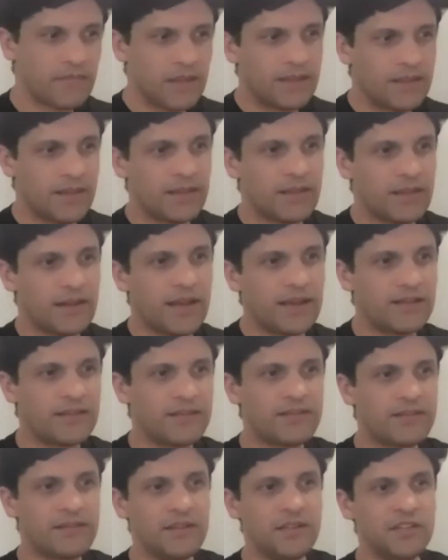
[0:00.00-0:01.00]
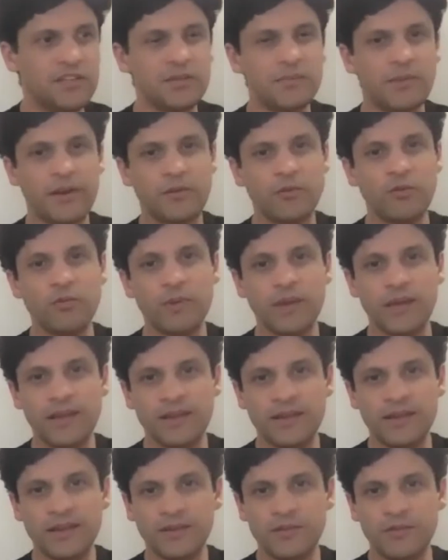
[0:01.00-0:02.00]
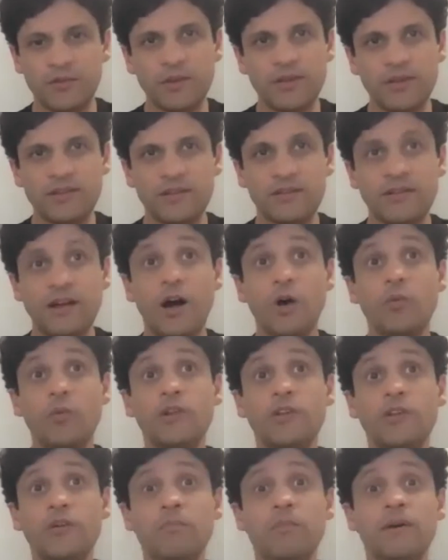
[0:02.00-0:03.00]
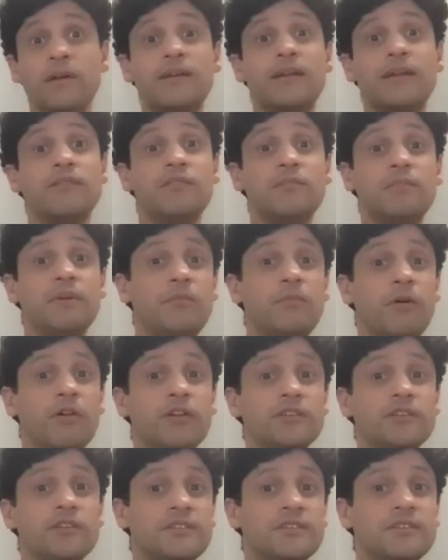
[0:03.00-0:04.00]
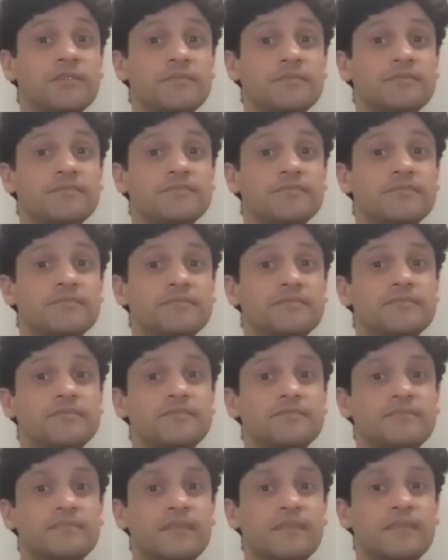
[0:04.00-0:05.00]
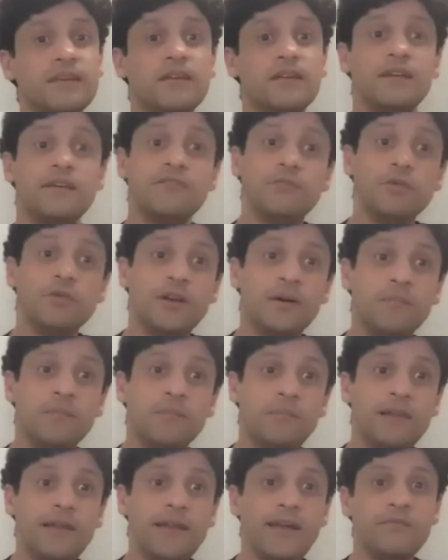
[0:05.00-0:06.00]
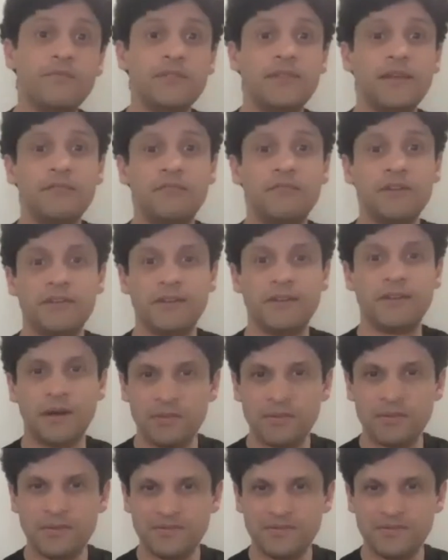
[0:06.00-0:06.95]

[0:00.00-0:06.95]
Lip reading: They're the nice teaching by Rumi. Rumi says, how will your mirror ever be polished if you complain with every rub?